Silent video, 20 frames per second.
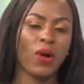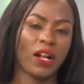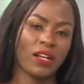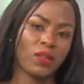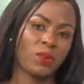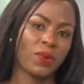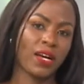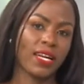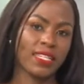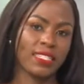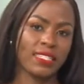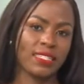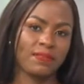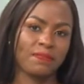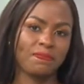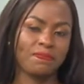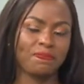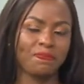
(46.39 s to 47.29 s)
worldwide.